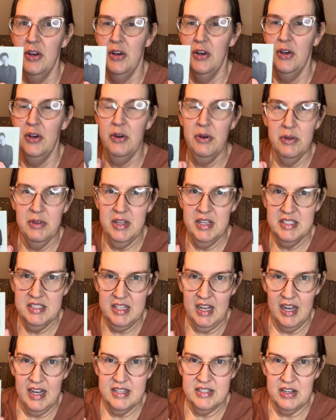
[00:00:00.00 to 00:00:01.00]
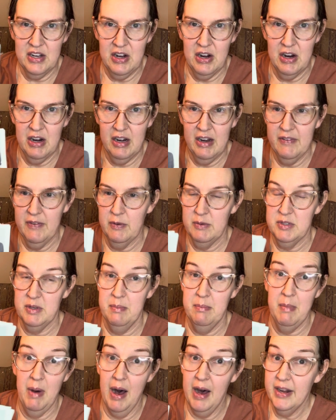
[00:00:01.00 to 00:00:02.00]
who these guys are, if it was a
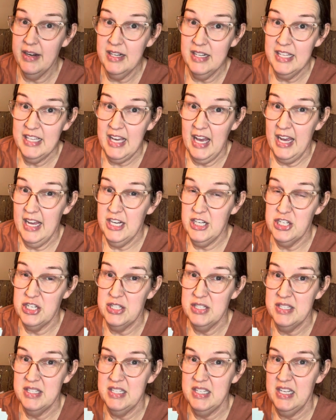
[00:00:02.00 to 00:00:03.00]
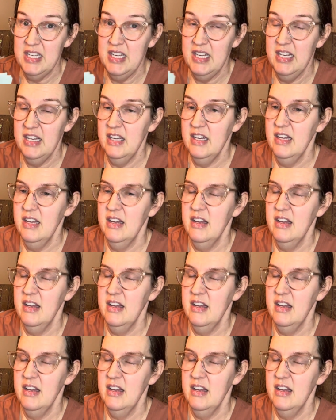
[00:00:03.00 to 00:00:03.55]
modeling agency,